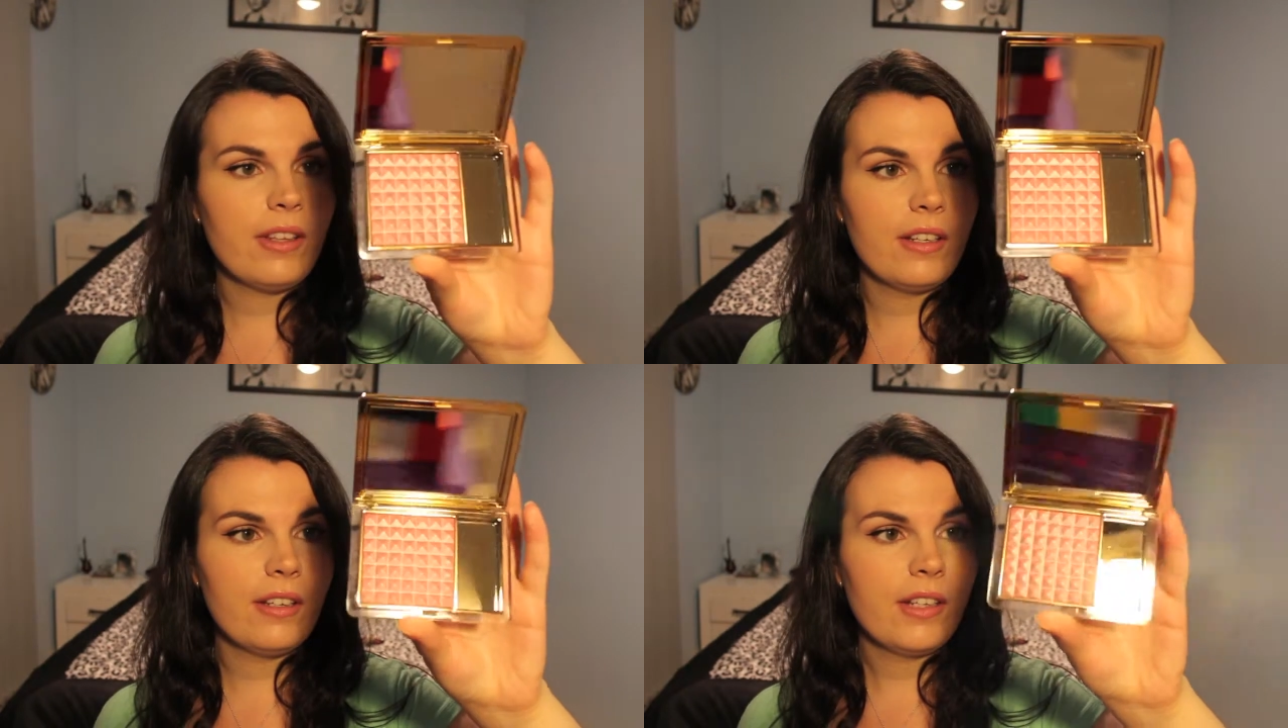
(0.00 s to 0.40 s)

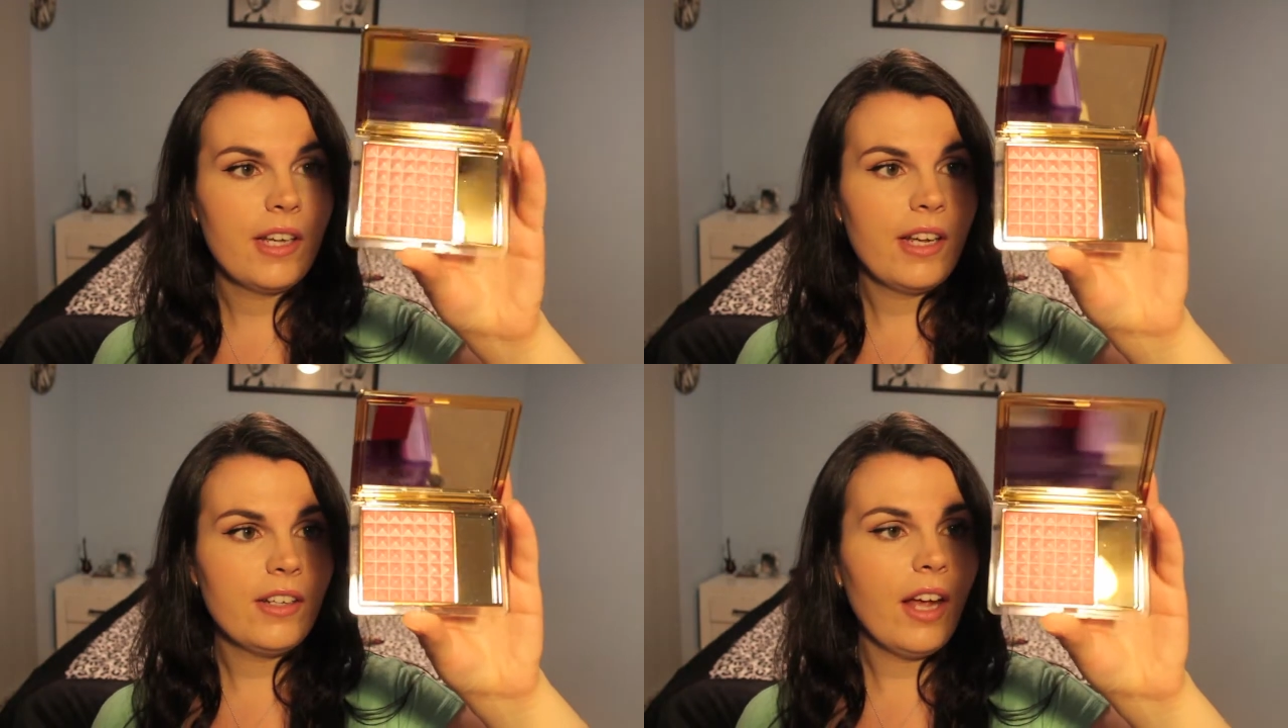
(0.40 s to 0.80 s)
a
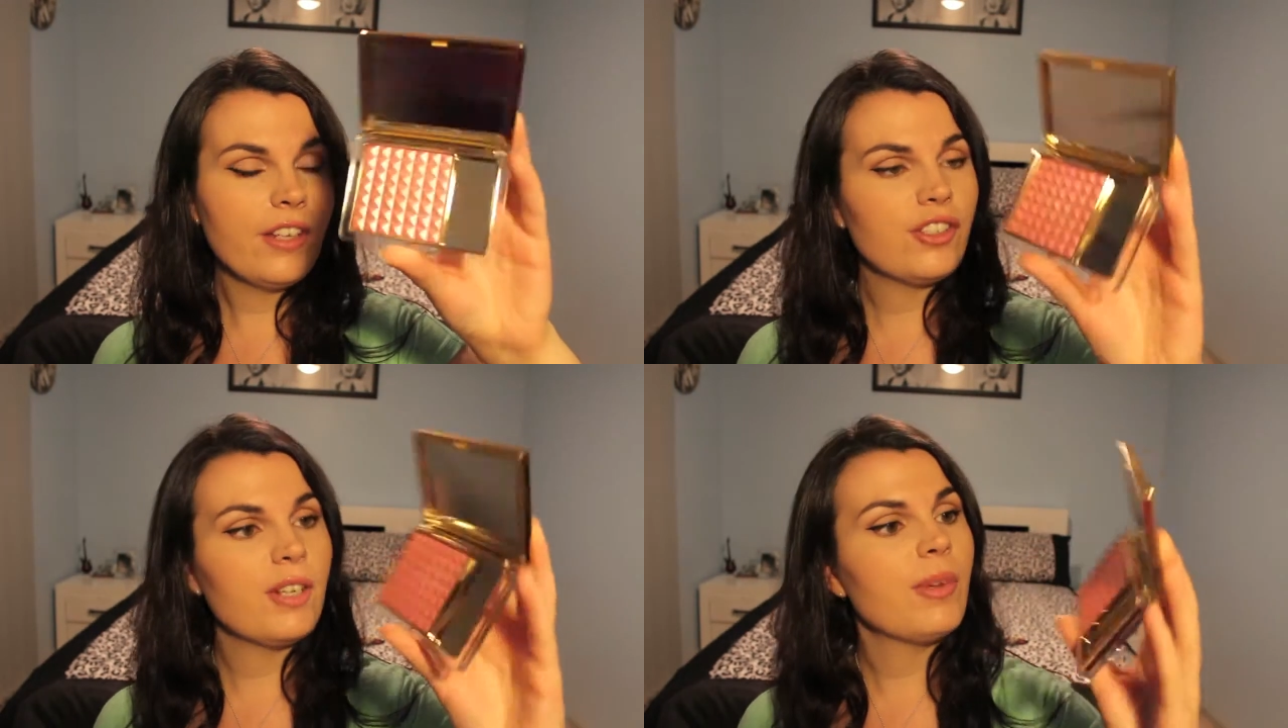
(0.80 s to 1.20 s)
nice
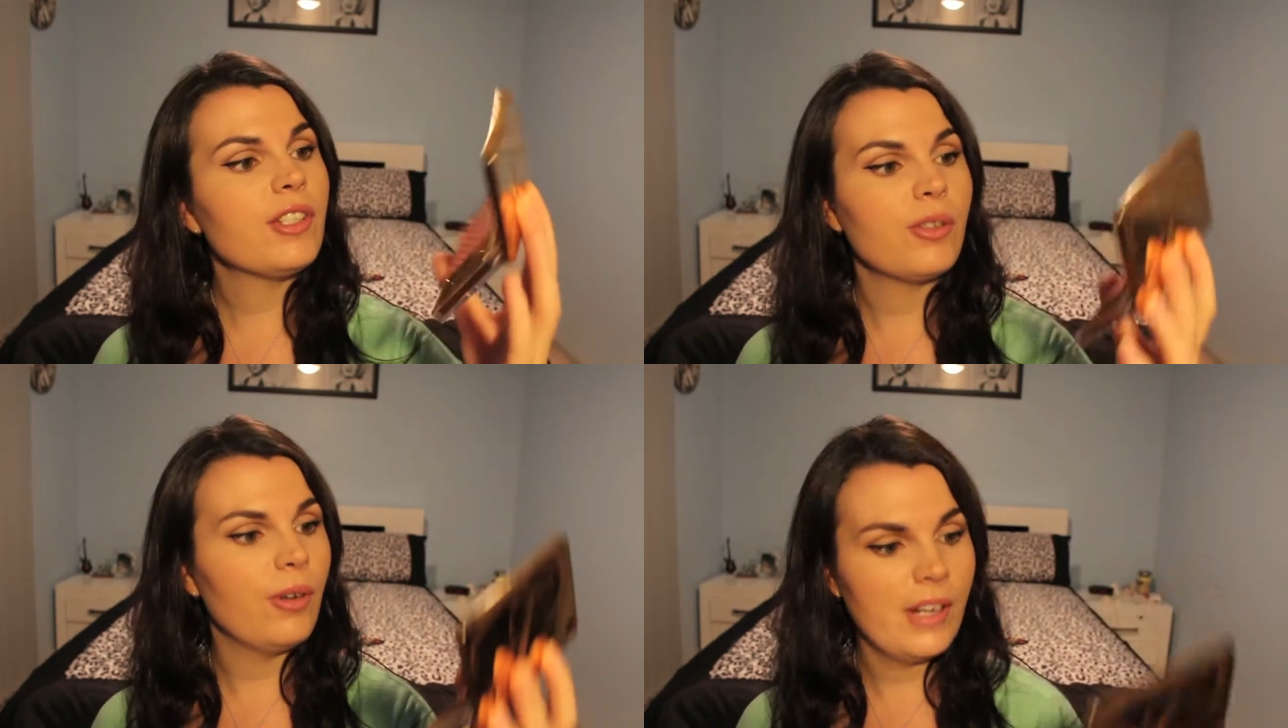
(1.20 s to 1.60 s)
shimmer
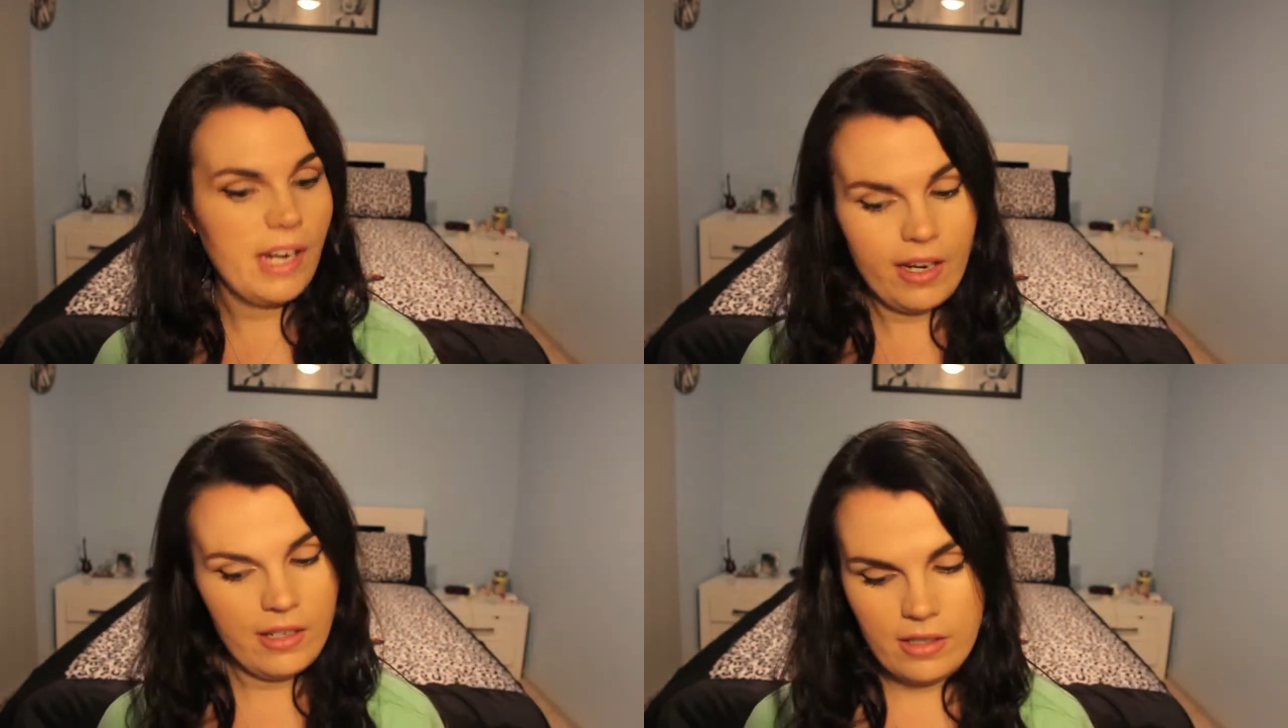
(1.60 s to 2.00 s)
to it,
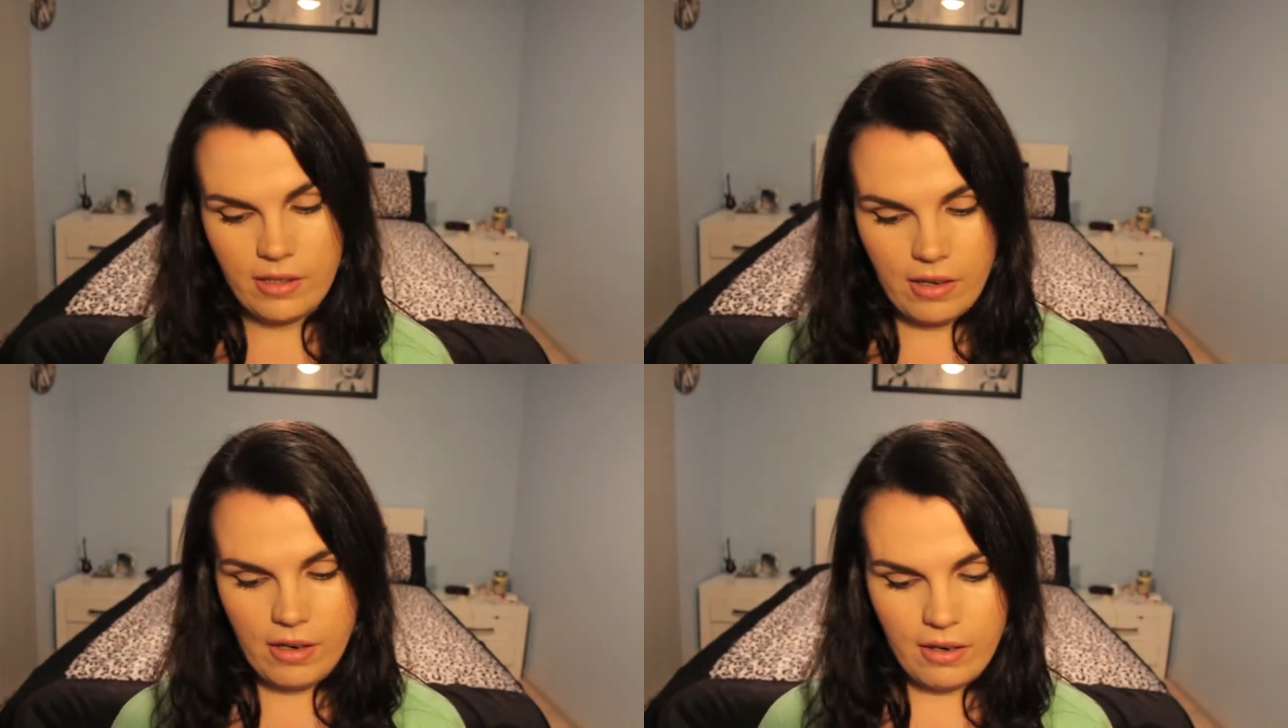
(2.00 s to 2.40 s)
and
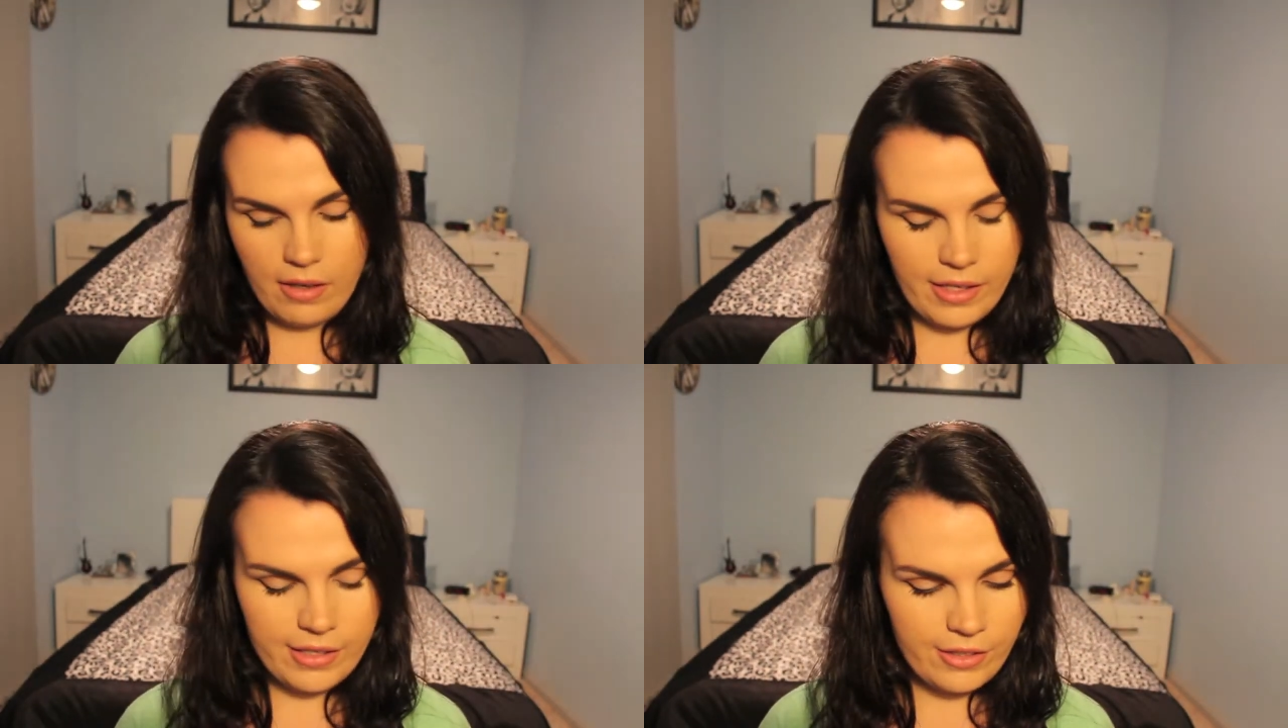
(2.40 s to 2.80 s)

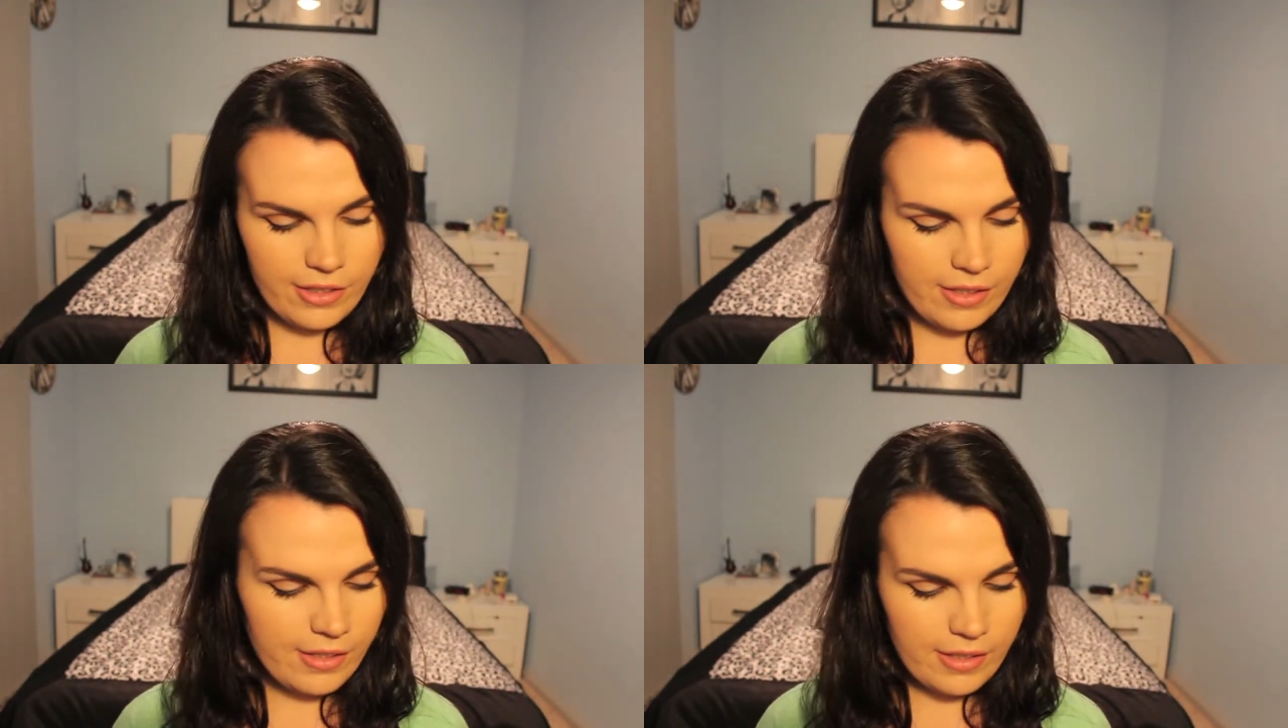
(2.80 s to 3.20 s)
oh, it's
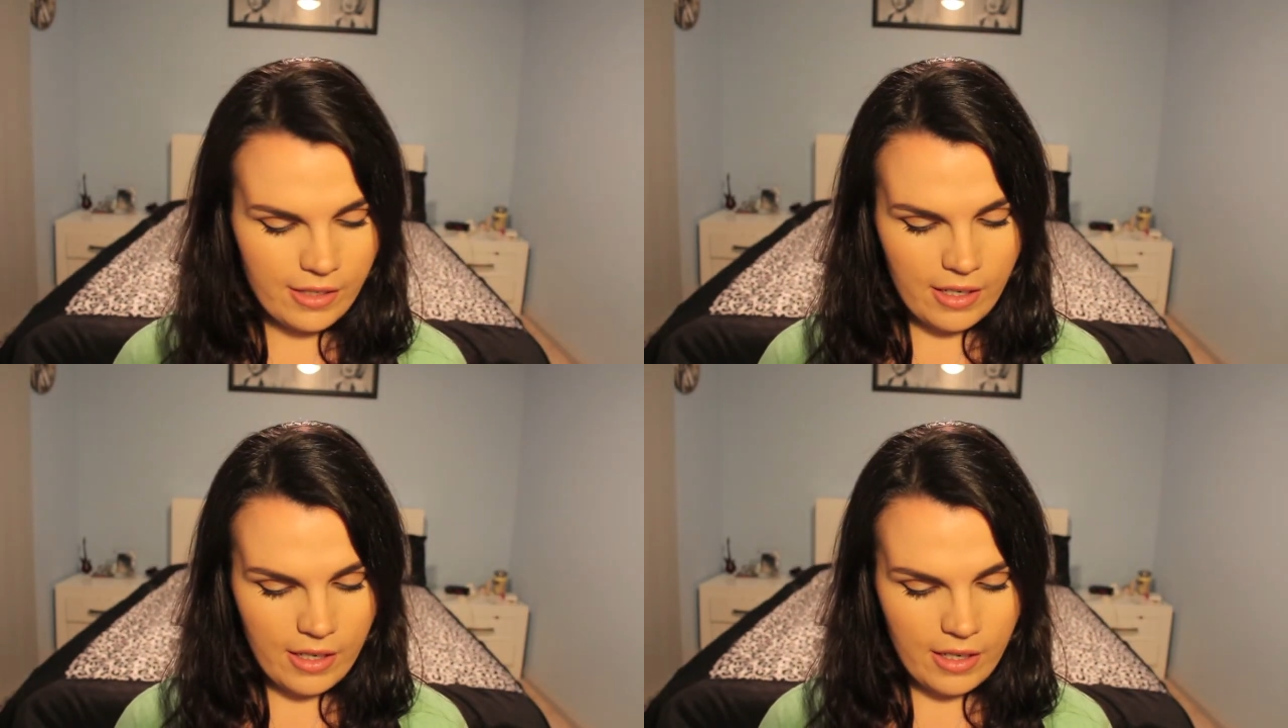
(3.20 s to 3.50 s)
just